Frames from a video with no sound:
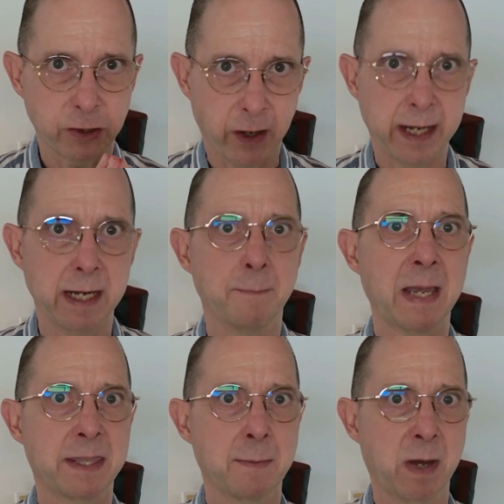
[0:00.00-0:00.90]
try to
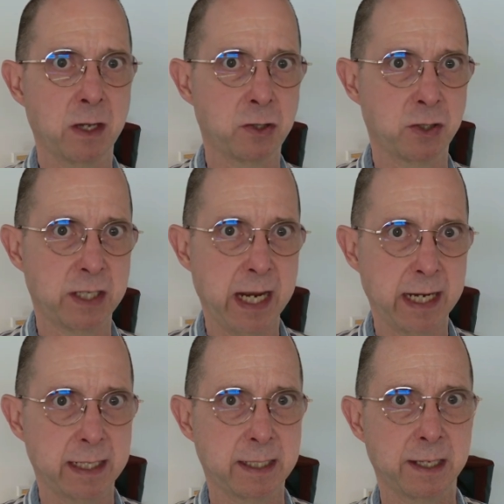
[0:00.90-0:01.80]
make them
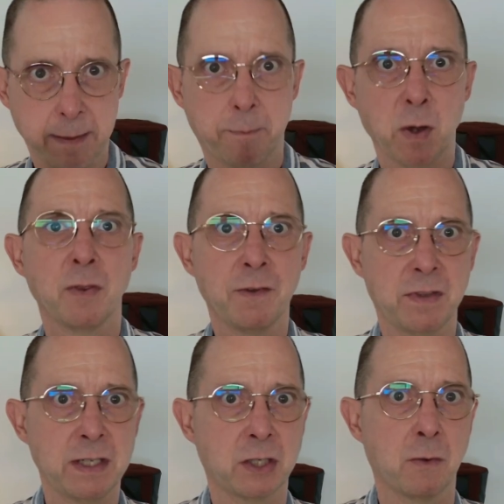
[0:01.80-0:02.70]
understand is that both
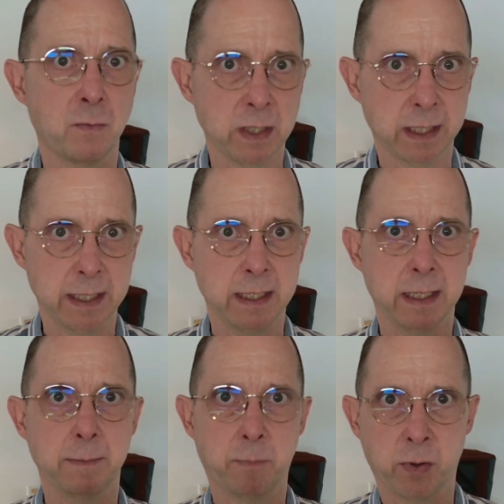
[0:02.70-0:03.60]
of these are
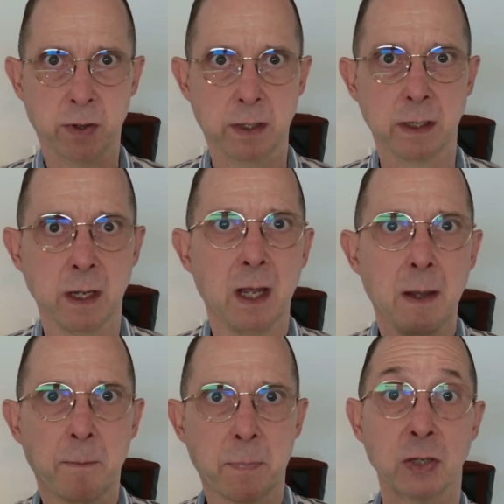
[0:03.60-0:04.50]
really important.
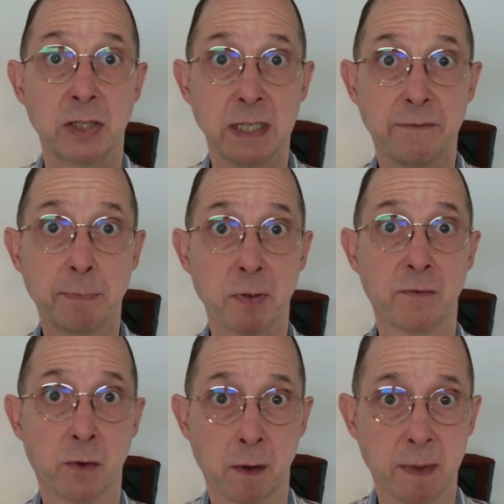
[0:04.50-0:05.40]
Perceived
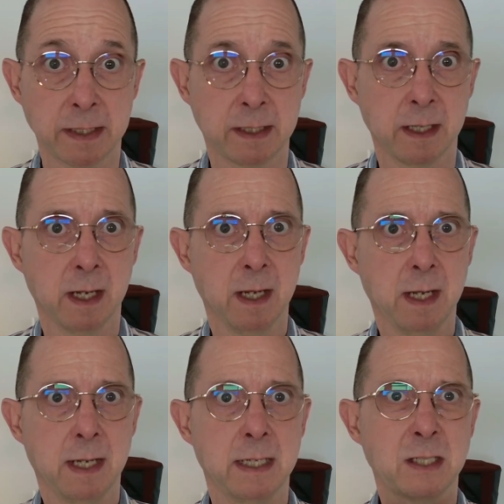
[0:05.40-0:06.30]
performance
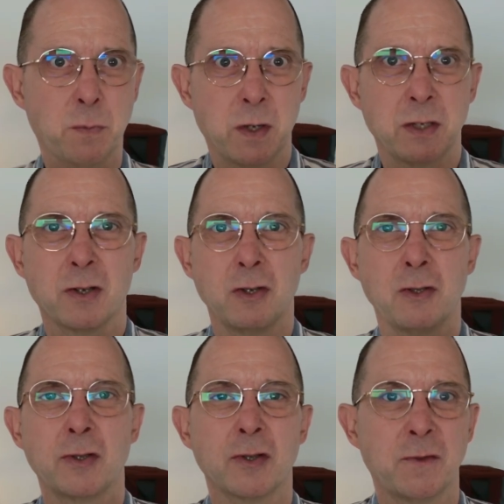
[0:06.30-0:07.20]
is what your
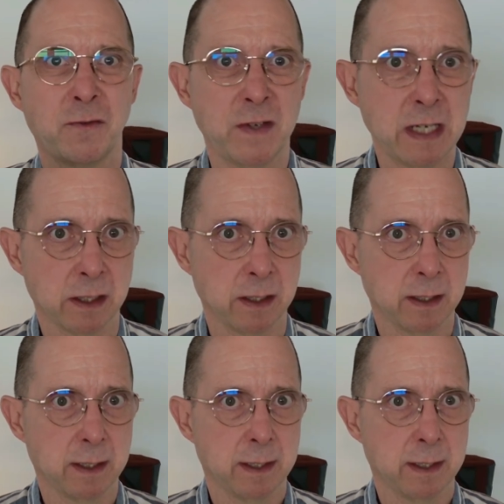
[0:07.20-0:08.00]
users feel,